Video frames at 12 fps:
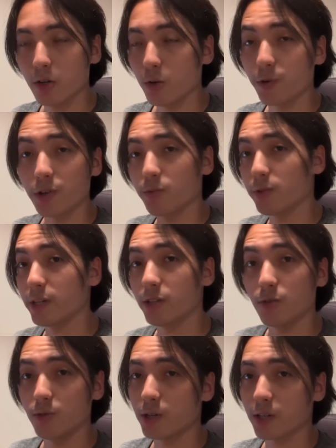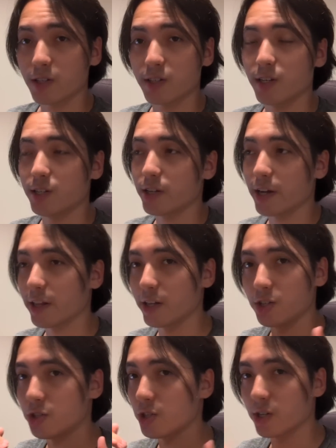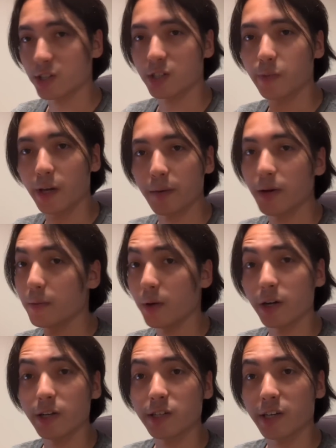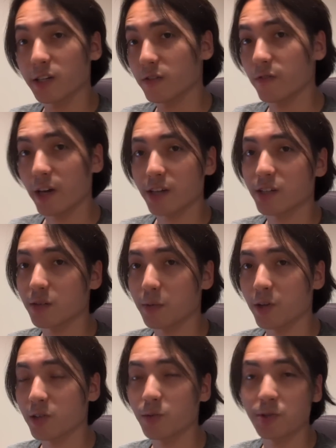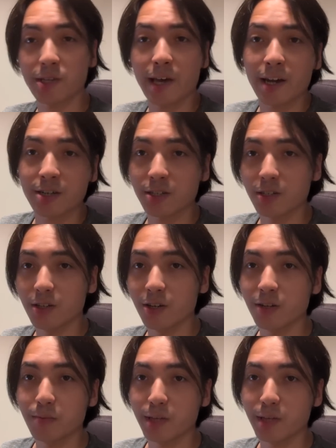where you play 2-cost Teach and then just spam out bodies as fast as possible, is actually good,